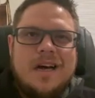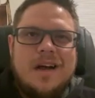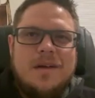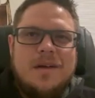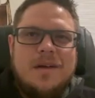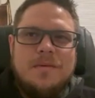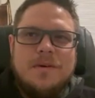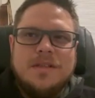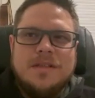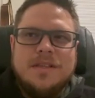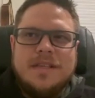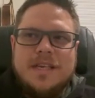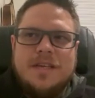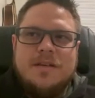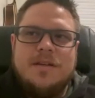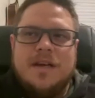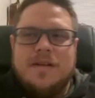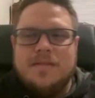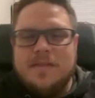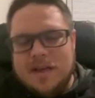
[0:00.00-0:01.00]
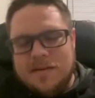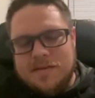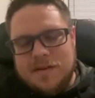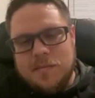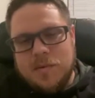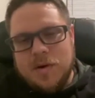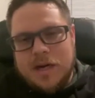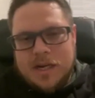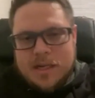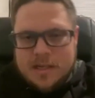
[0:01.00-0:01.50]
wouldn't think you'd have to have any
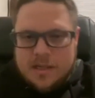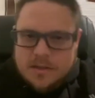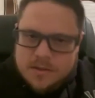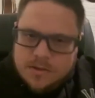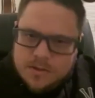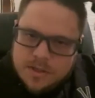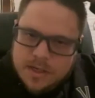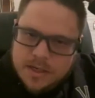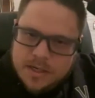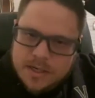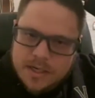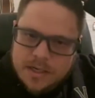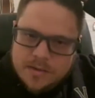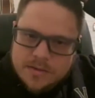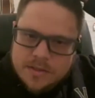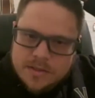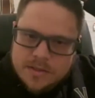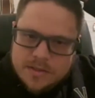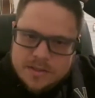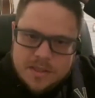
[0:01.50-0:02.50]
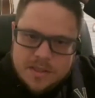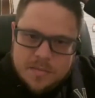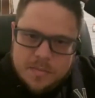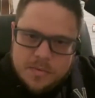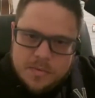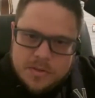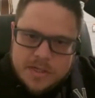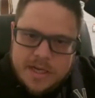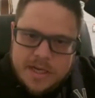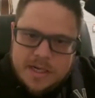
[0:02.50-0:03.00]
bright colors right now. Just a simple
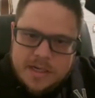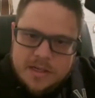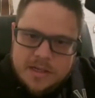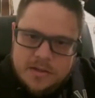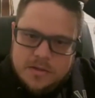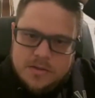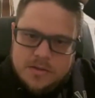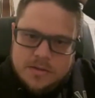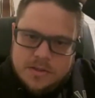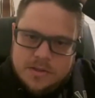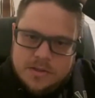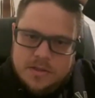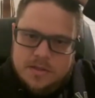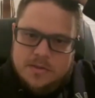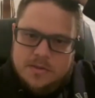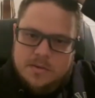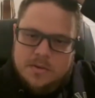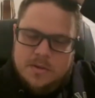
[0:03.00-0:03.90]
shad color should do.